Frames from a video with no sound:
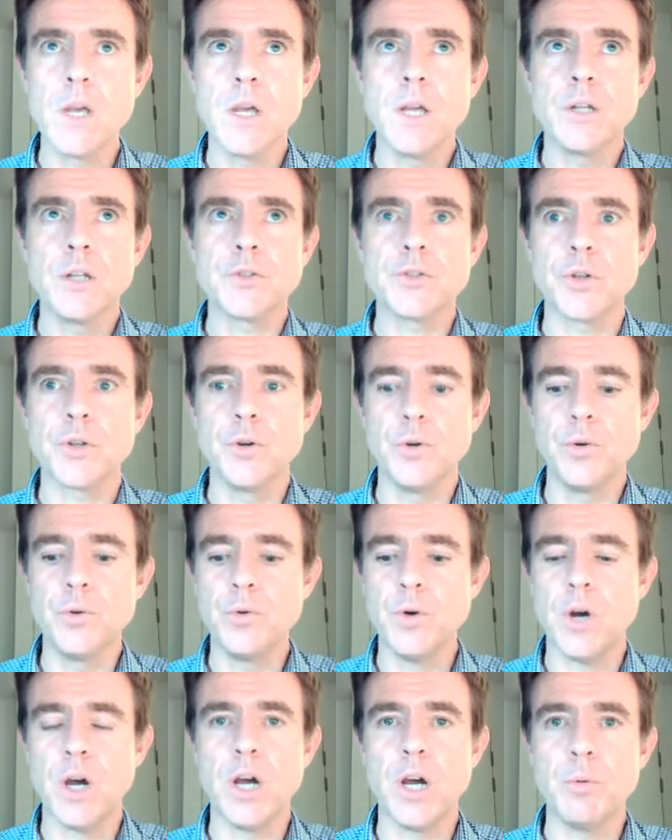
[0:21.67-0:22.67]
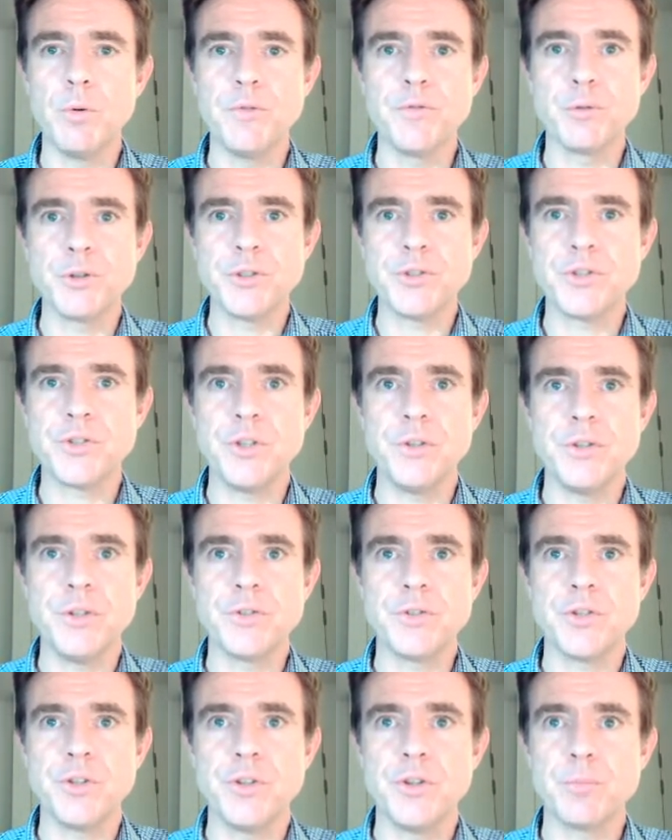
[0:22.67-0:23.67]
So we've already seen
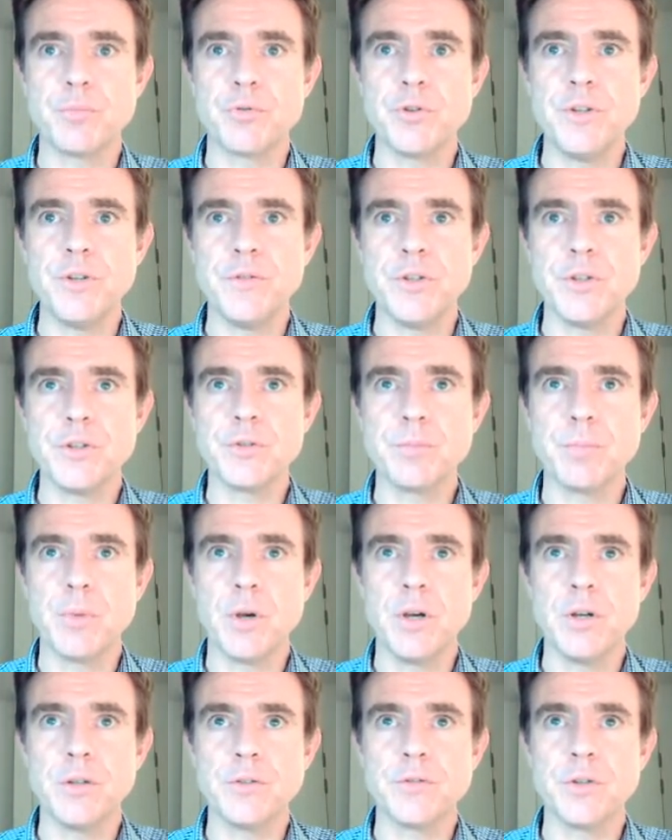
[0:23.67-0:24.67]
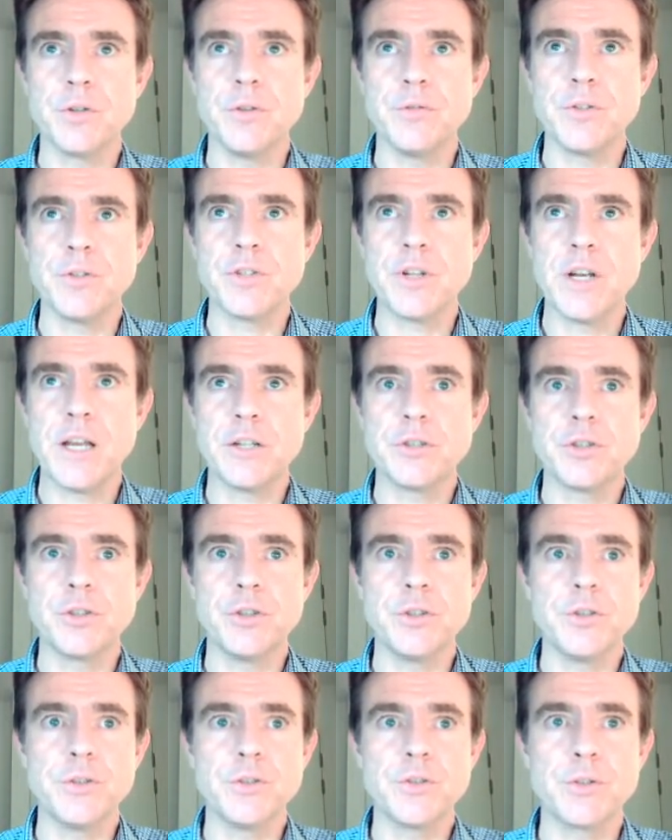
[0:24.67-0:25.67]
this in the previous part of this lecture,